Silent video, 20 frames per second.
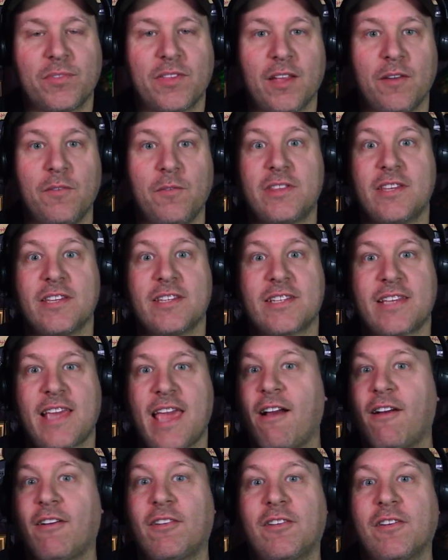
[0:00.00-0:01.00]
and with this
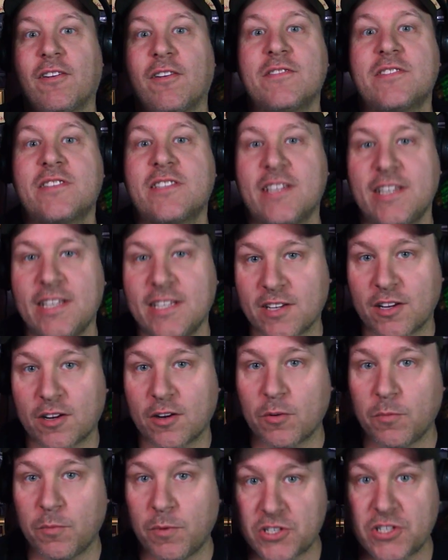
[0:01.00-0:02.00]
character of
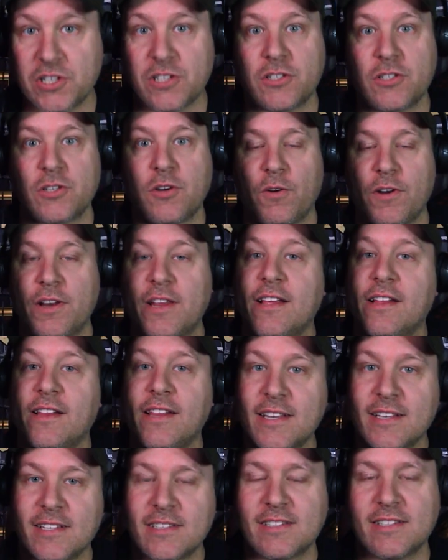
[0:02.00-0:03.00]
Caesar, which is
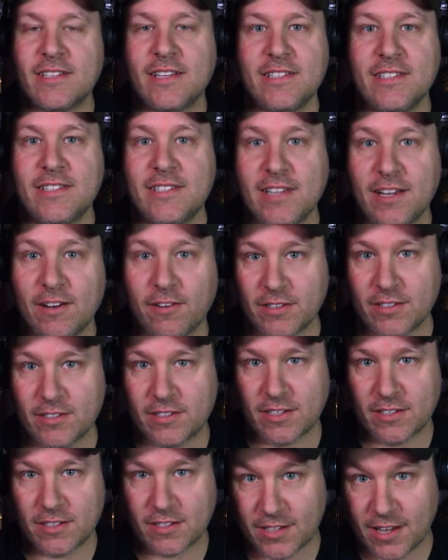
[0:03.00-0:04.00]
Cornelius and
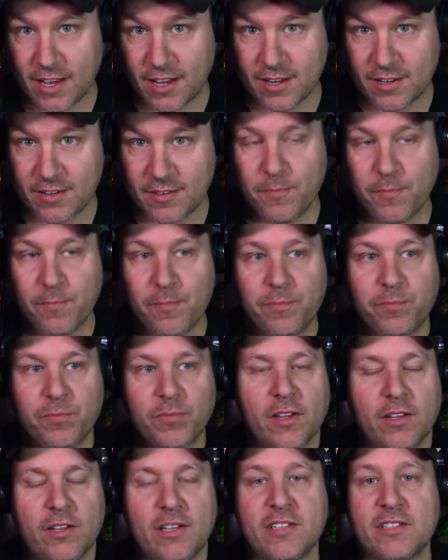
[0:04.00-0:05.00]
Zira's son,
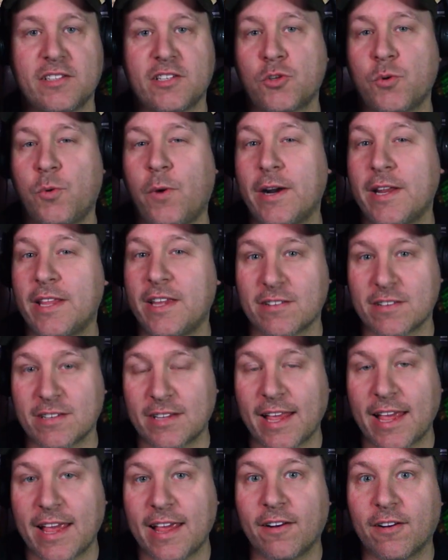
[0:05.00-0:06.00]
this is 20 years
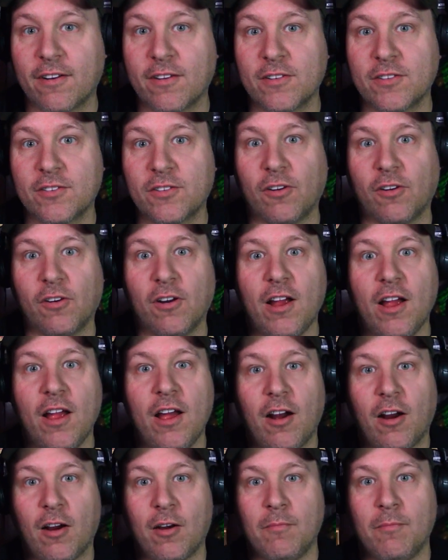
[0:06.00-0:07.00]
later, so
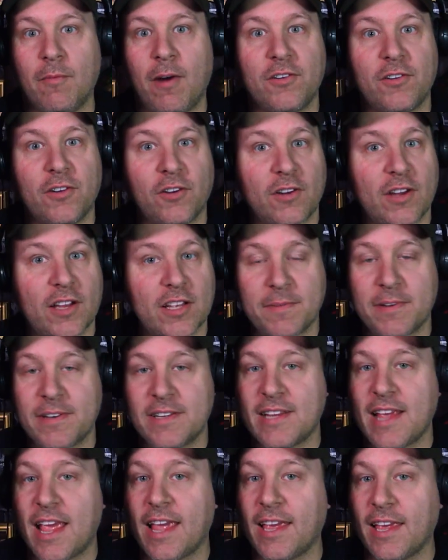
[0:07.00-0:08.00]
Armando has been
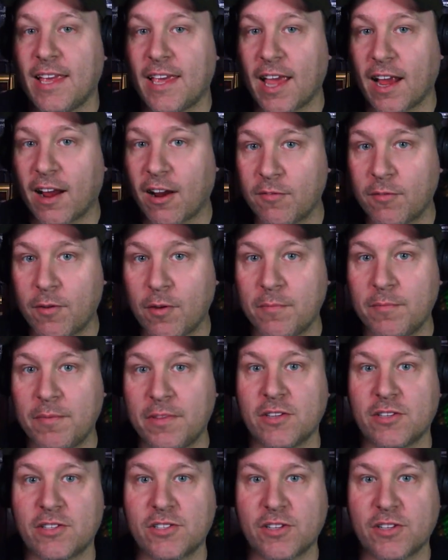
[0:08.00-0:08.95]
taking care of him in the